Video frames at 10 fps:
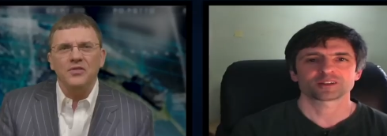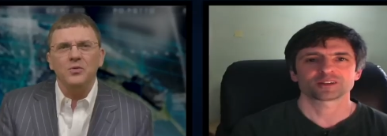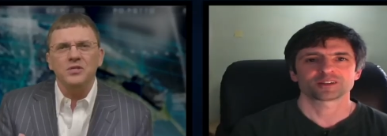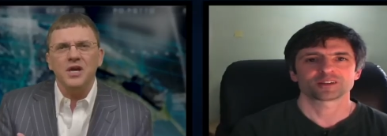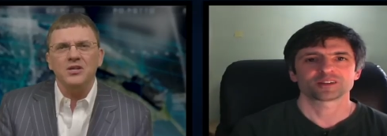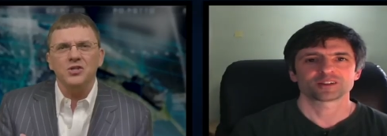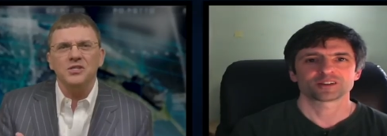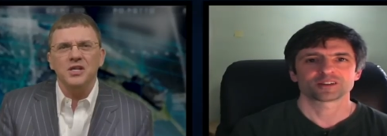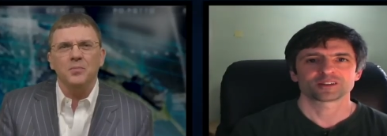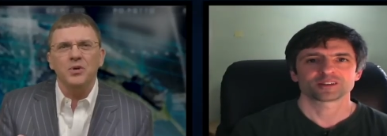Speaker 1: I think we're
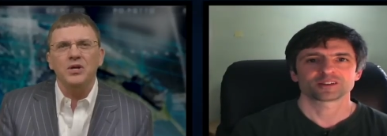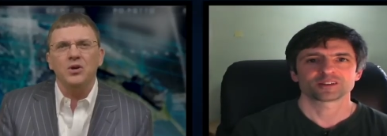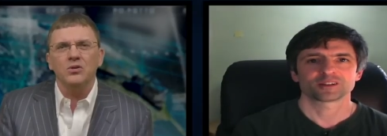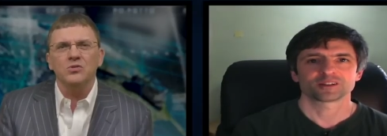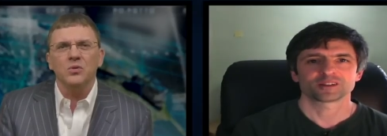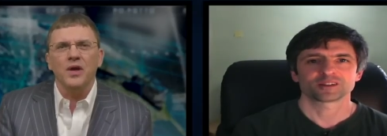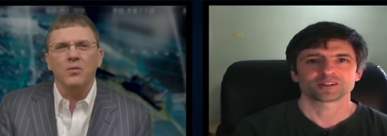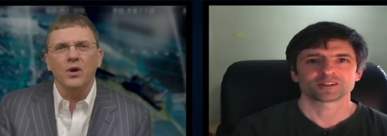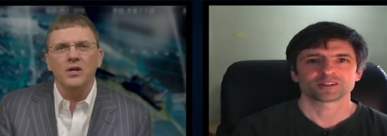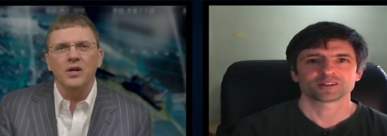actually seeing a precursor
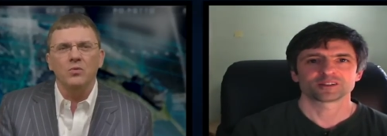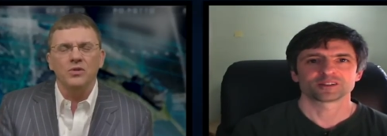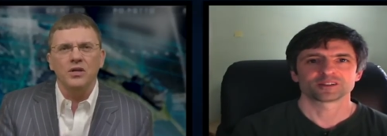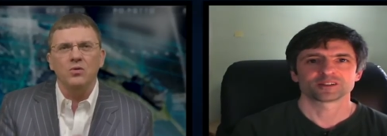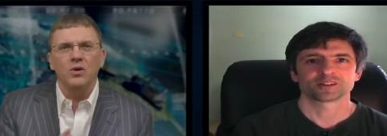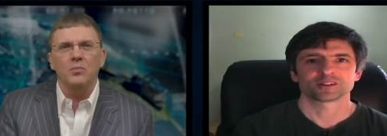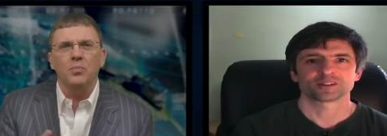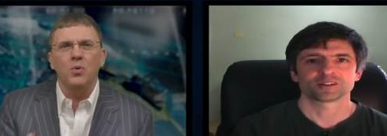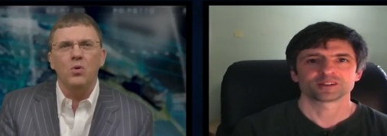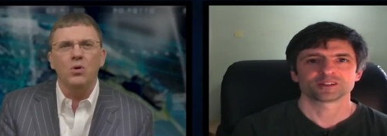of that right now with
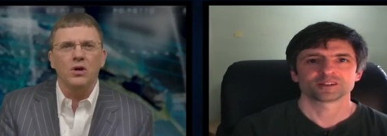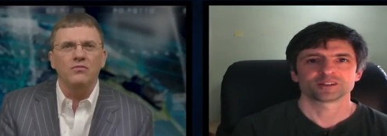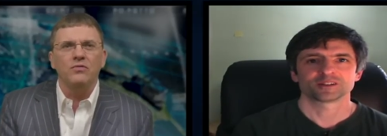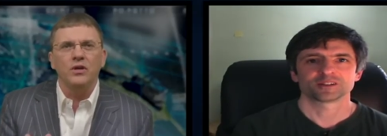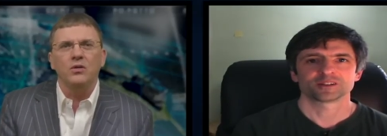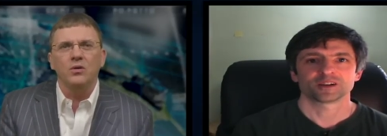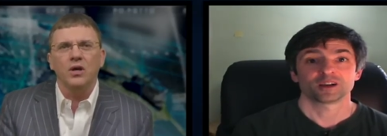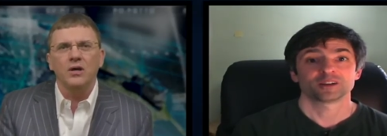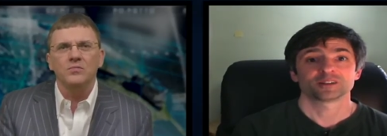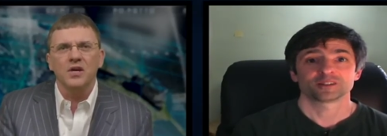internet porn and
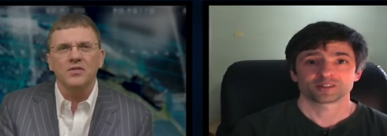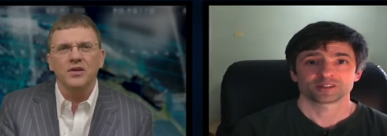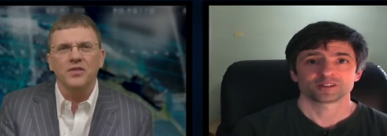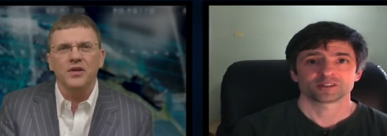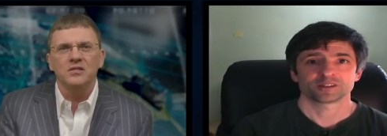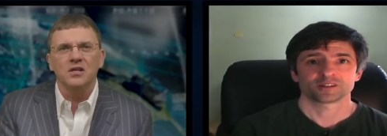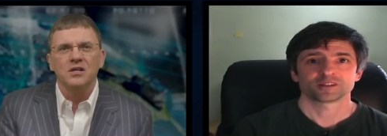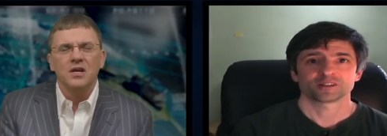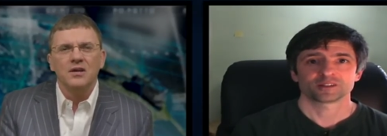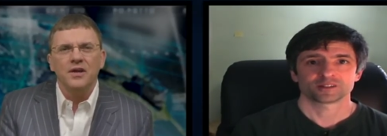video games. I think that's
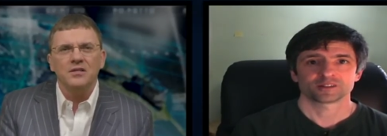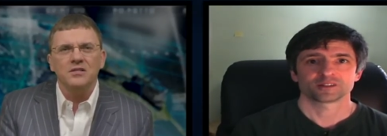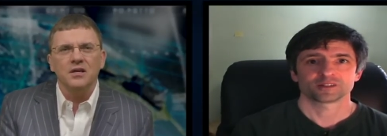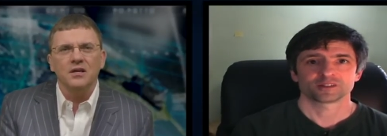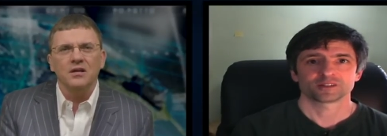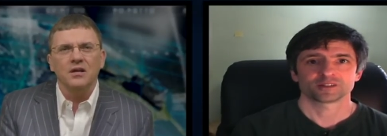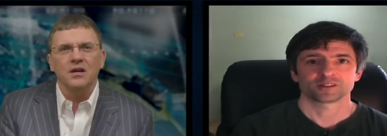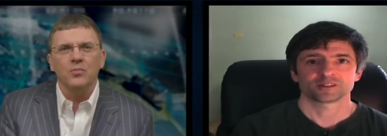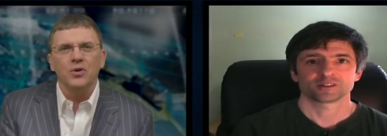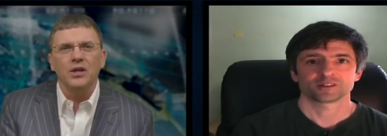a that's
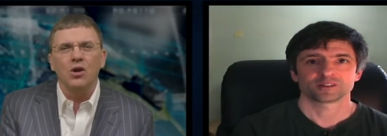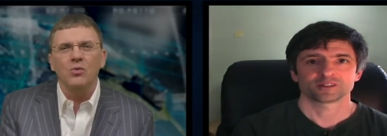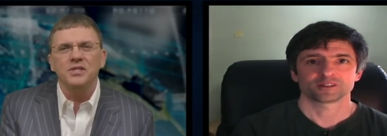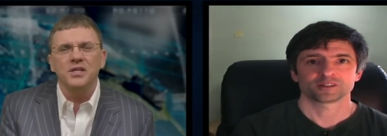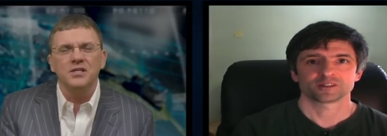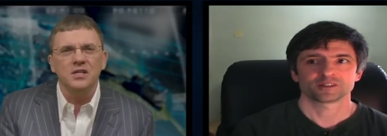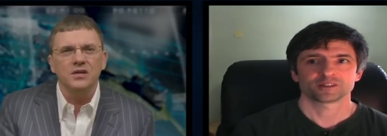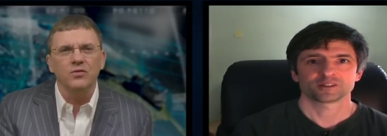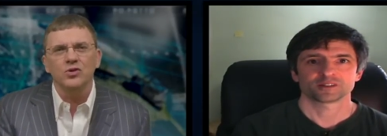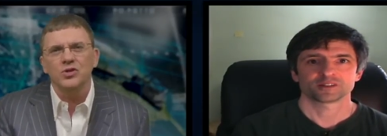a, a pretty low
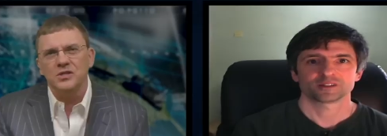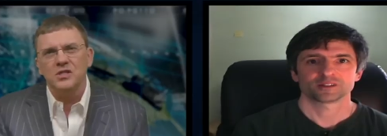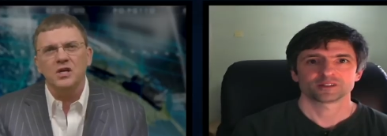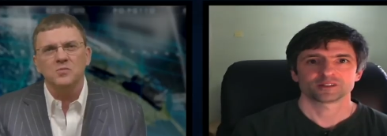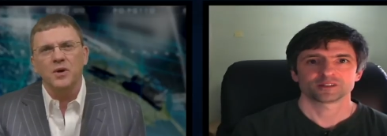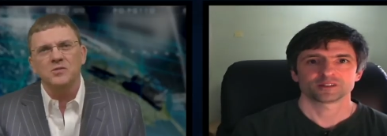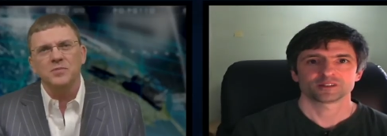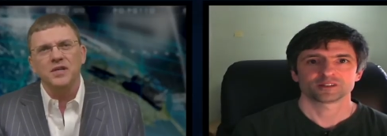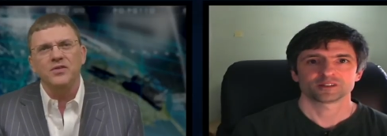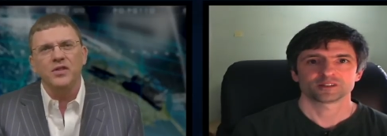intensity version of sex
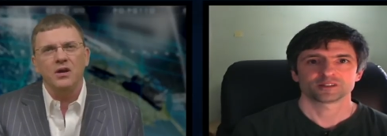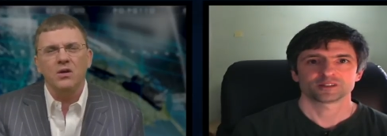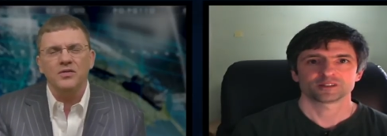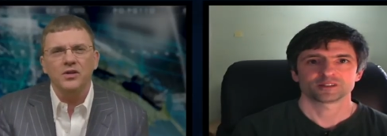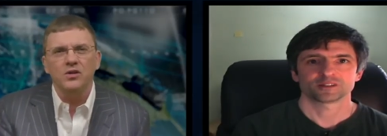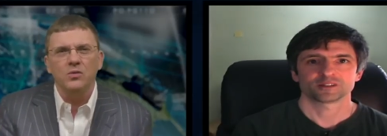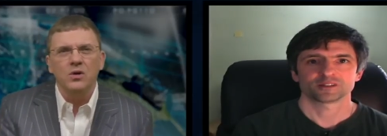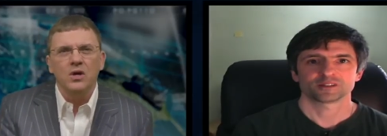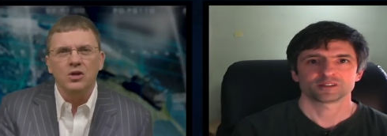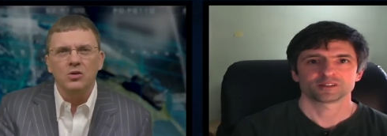bots. but even there, I think
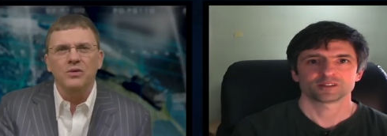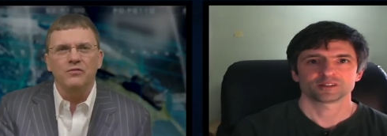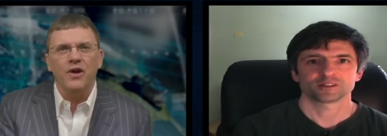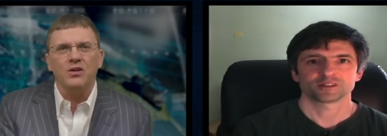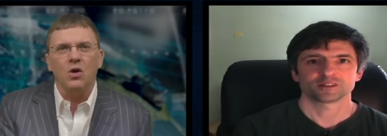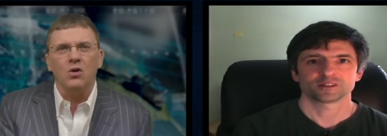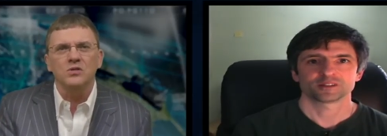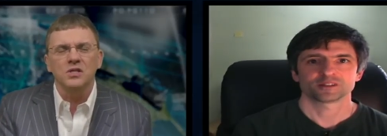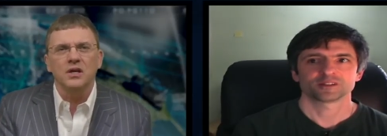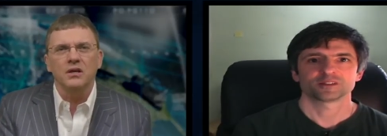you you in fact
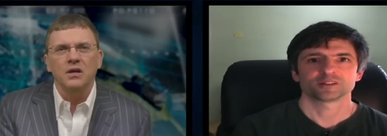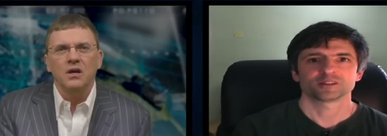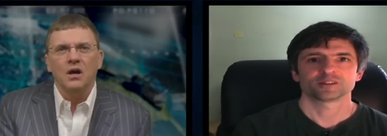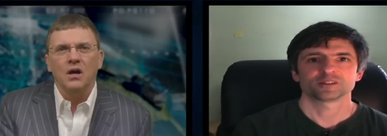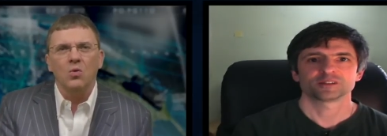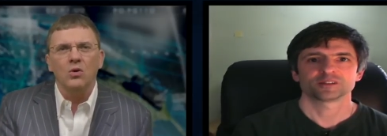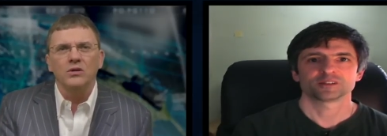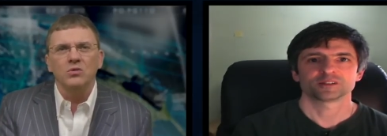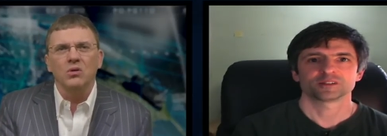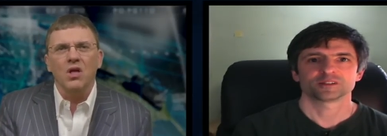are seeing,
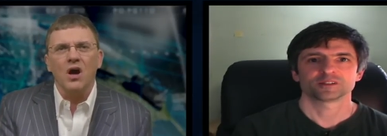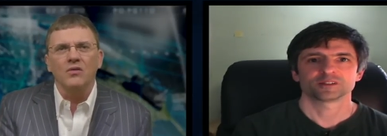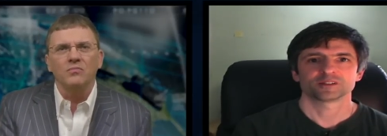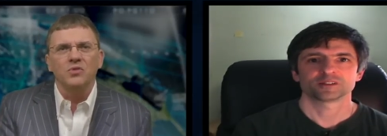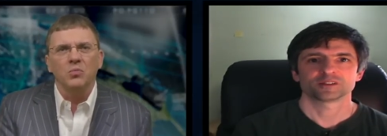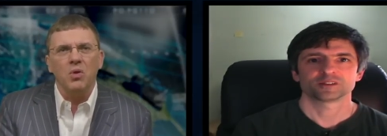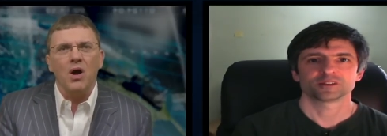according to a lot of you know